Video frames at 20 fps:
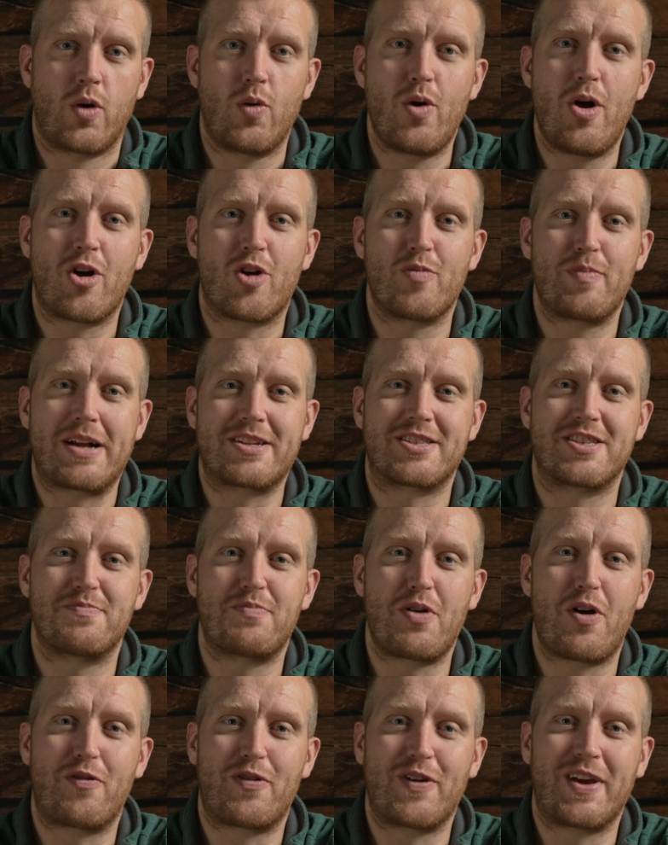Welcome back to
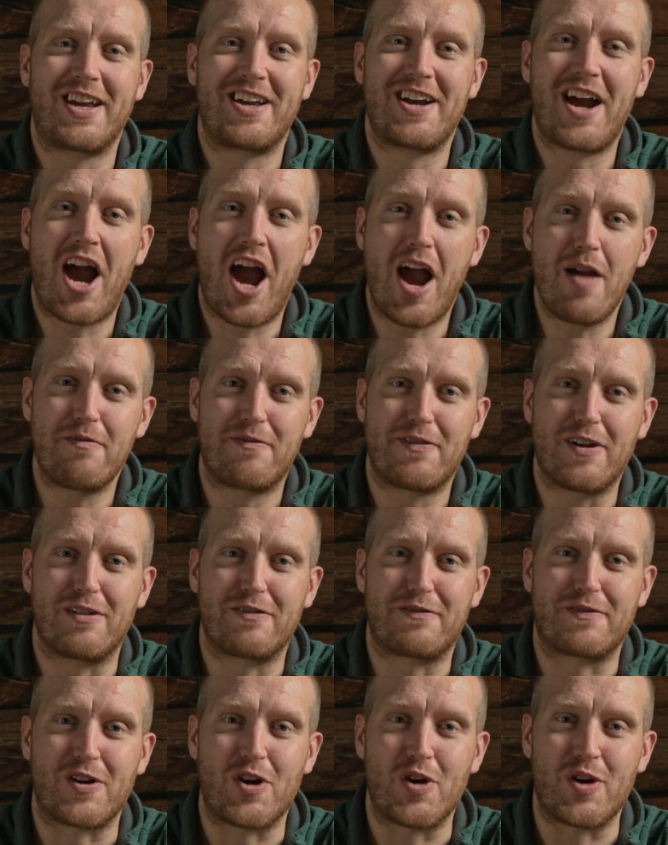the Buffy. I'm
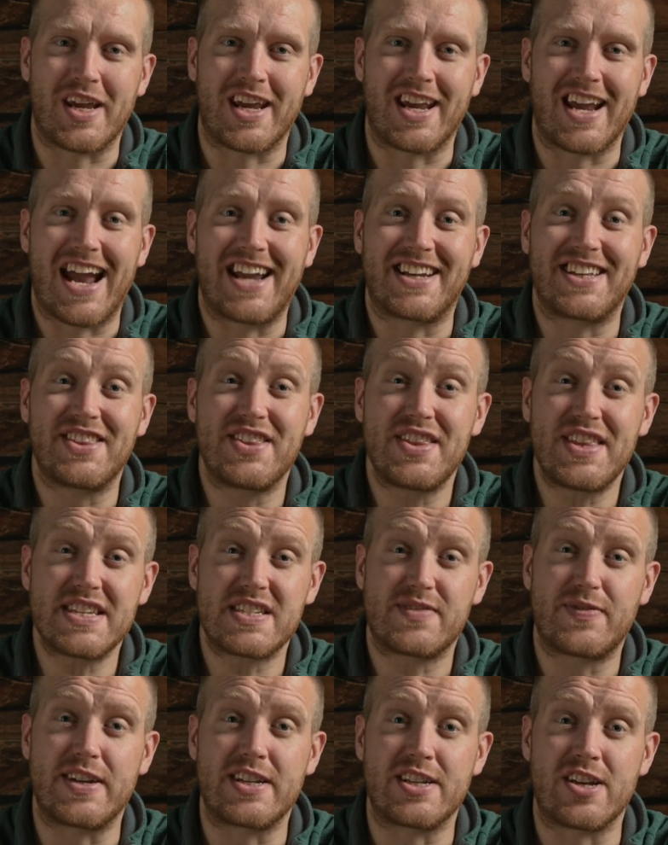Foodie, and in
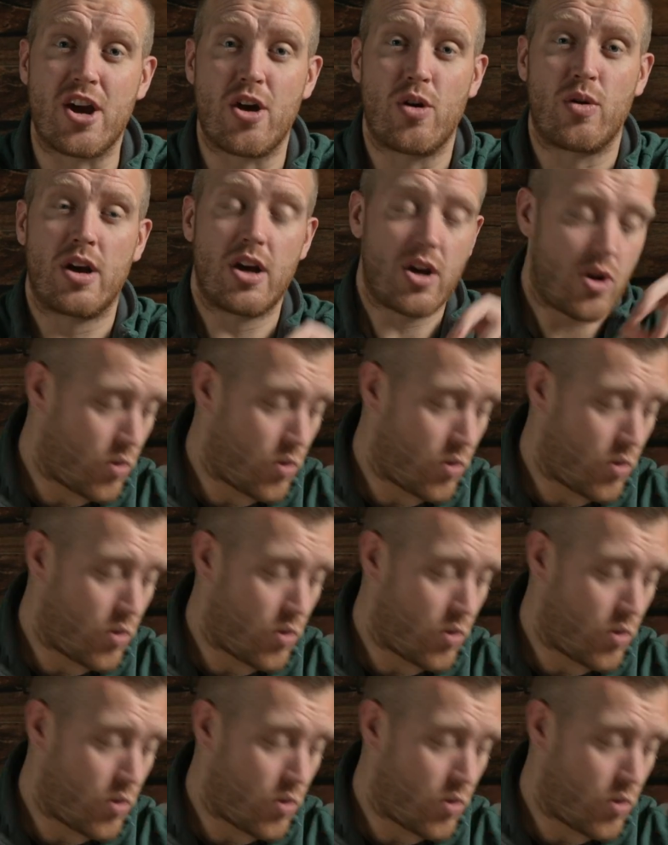this video